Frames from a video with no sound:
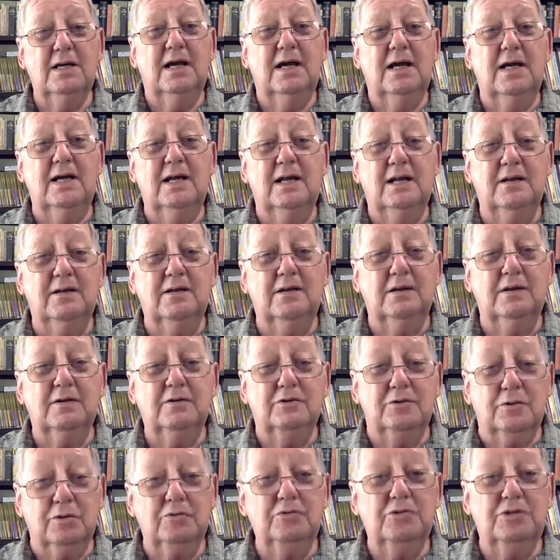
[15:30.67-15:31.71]
and in
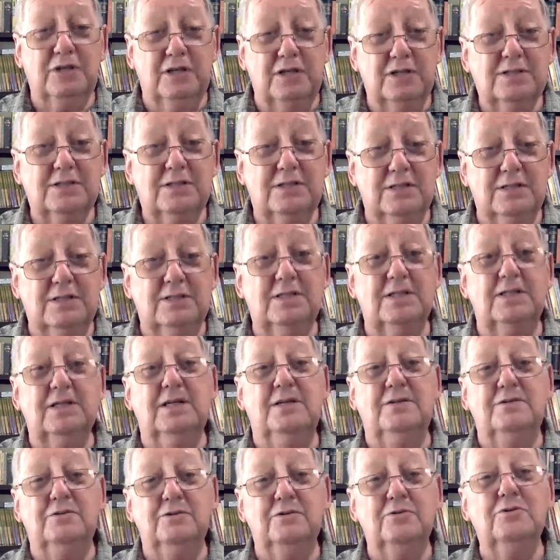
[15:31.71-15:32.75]
true justice
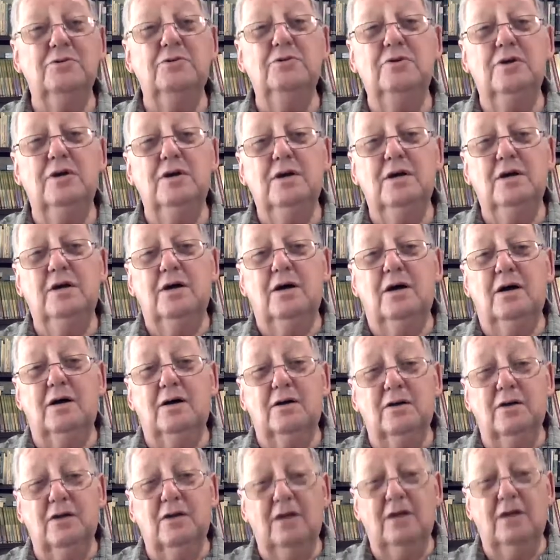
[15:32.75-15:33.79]
and in true
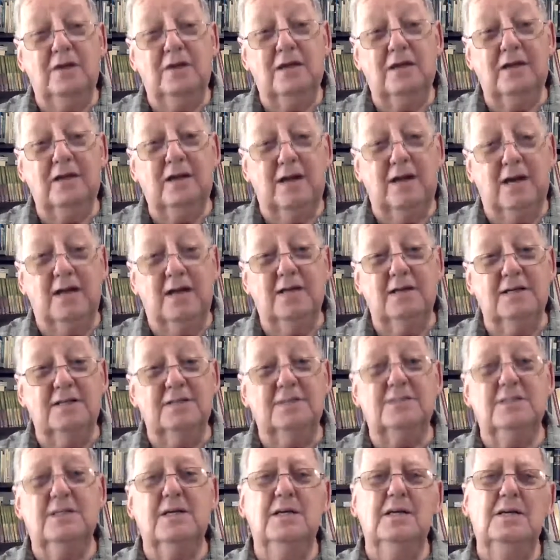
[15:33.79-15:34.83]
loving
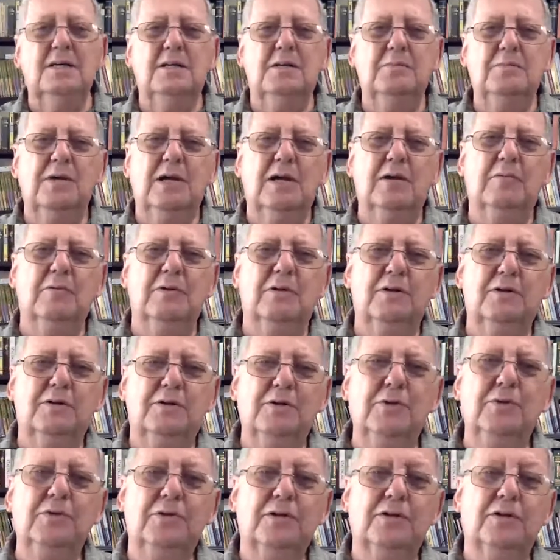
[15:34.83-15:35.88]
kindness, to be able to
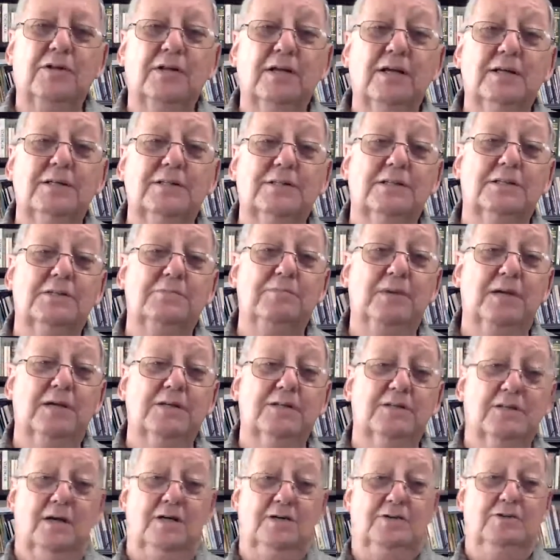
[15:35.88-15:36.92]
do the things that's
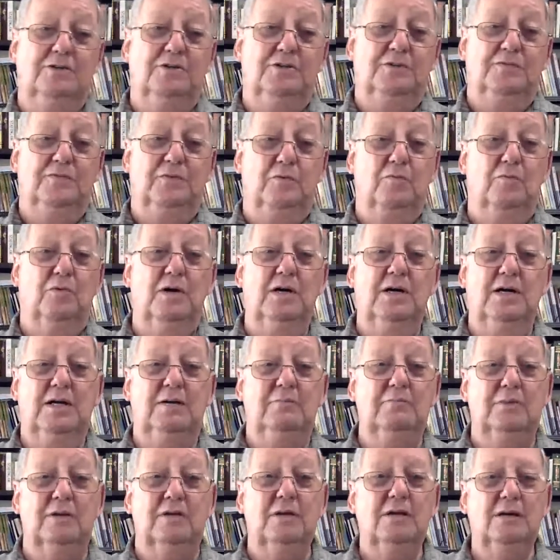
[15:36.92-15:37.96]
best, not just for
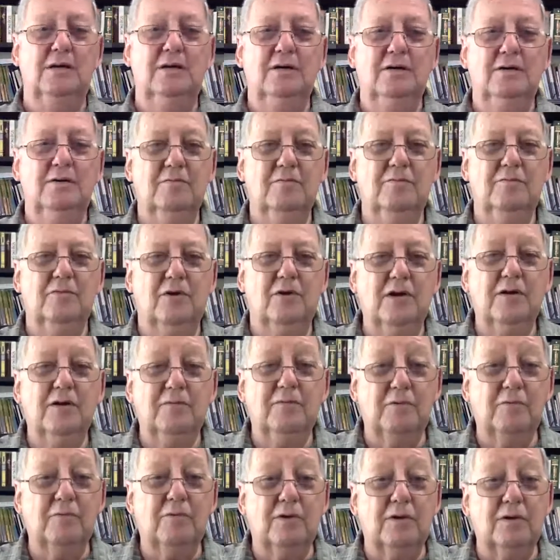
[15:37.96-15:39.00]
Wayne, but for
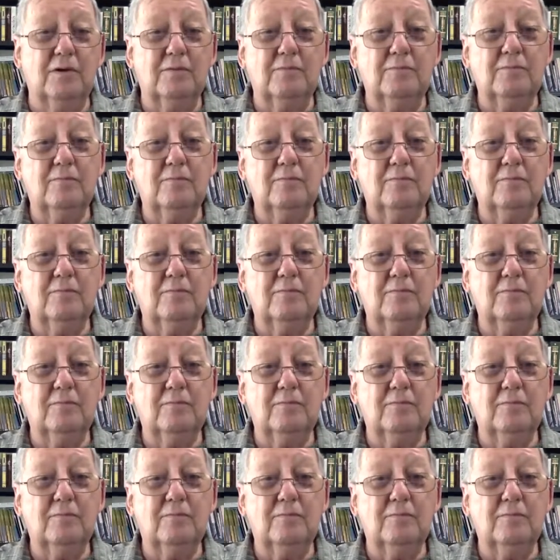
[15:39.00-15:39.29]
everyone.